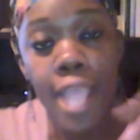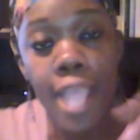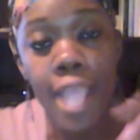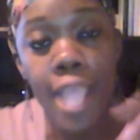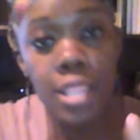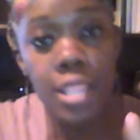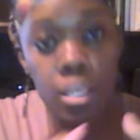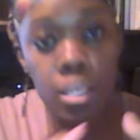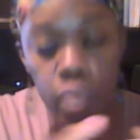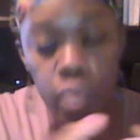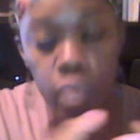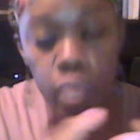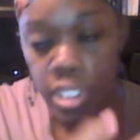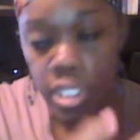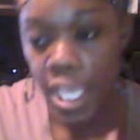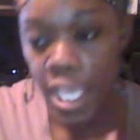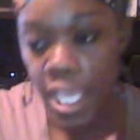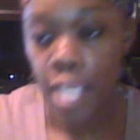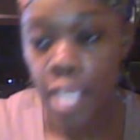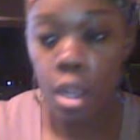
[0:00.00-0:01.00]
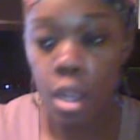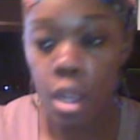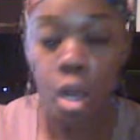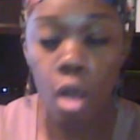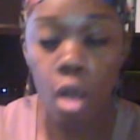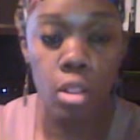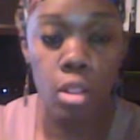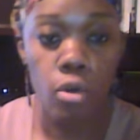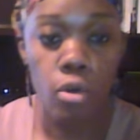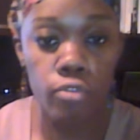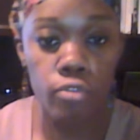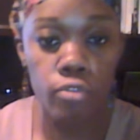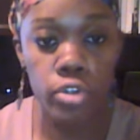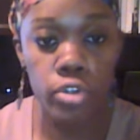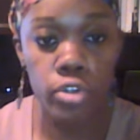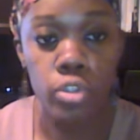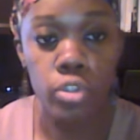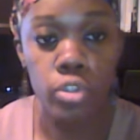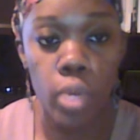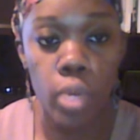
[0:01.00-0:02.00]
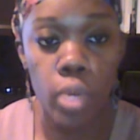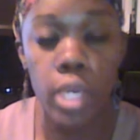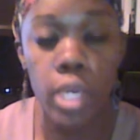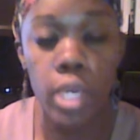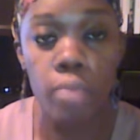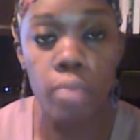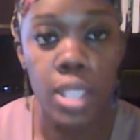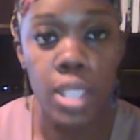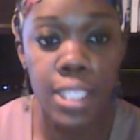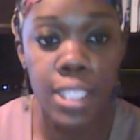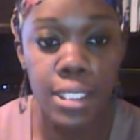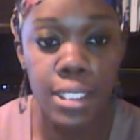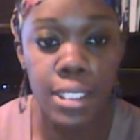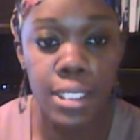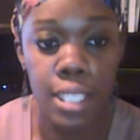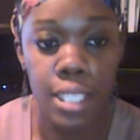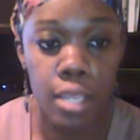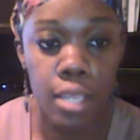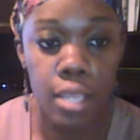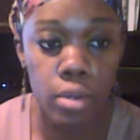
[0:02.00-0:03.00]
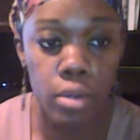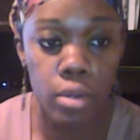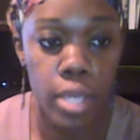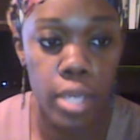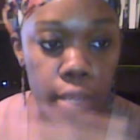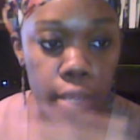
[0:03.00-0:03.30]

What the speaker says: and then we take it all over to work in process together.